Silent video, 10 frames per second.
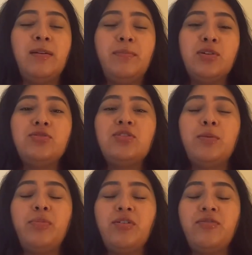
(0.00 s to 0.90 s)
it builds your
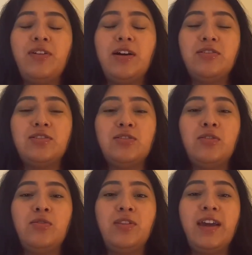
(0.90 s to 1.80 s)
profile.
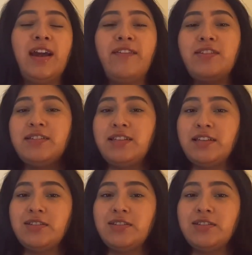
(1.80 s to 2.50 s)
So they have these things